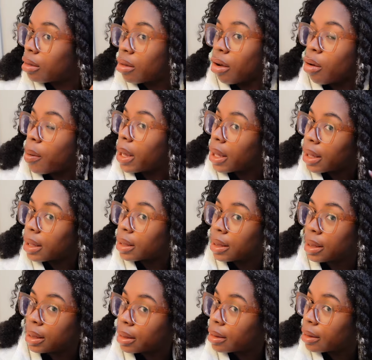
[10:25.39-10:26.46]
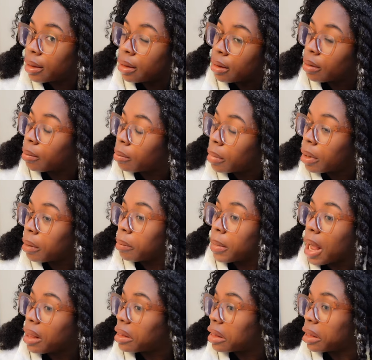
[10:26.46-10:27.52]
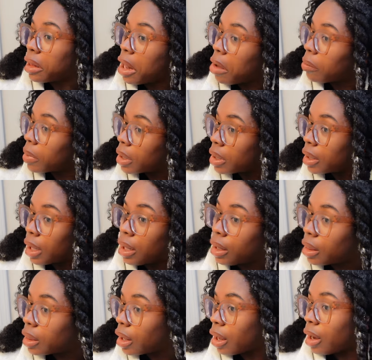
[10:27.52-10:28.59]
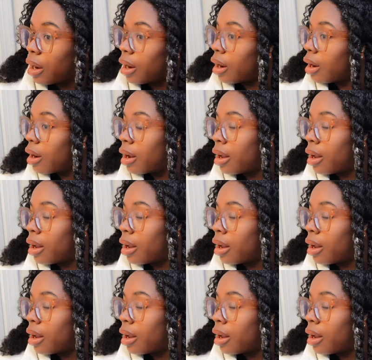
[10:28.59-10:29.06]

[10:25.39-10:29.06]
the quickest, but I'm not the slowest either.